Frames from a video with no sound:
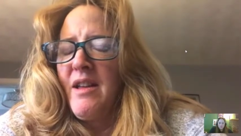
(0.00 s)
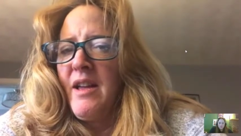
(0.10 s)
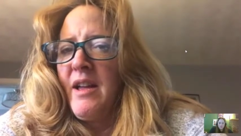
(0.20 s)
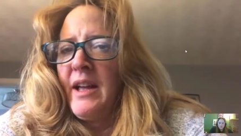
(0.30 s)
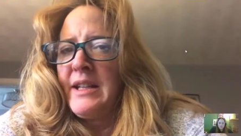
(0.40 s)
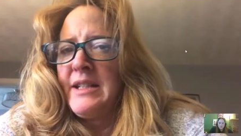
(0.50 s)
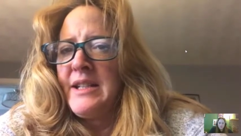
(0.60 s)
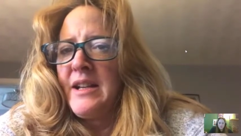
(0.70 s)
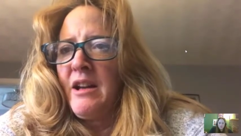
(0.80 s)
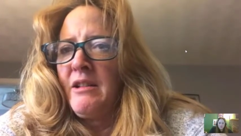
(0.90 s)
And,
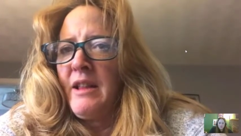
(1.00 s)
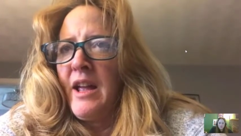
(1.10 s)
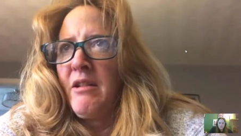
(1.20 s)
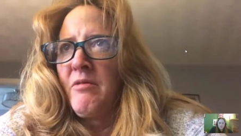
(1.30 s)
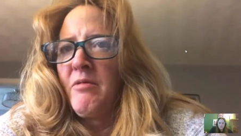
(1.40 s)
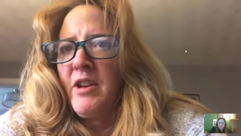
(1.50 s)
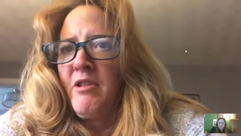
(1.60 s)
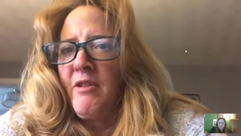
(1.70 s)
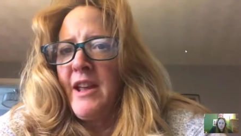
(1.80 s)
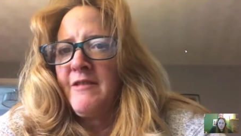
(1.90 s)

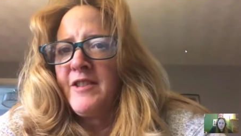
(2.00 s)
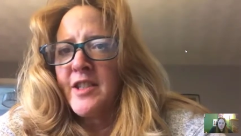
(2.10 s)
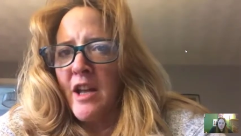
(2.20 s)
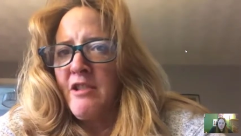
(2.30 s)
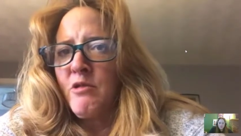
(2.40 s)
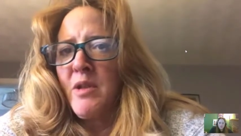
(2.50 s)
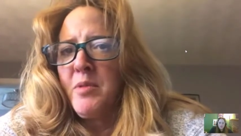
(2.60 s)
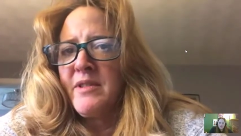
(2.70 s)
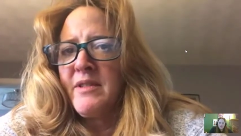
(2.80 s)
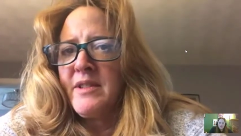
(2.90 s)
they had
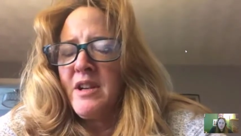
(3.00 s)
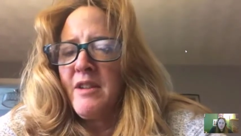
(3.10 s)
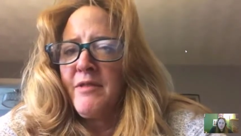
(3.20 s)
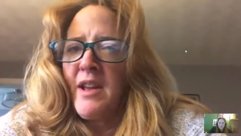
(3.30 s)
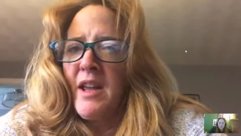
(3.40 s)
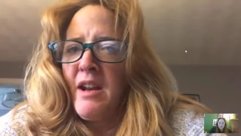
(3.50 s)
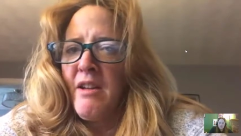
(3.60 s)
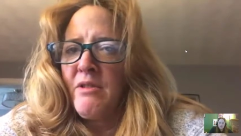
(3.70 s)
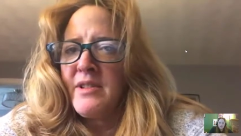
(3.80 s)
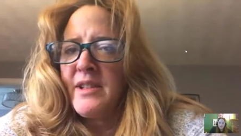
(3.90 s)
skyscrapers and stuff like any
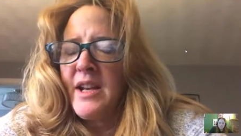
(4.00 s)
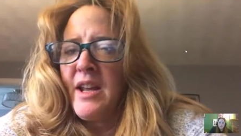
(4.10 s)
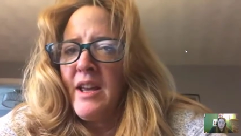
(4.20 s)
other city.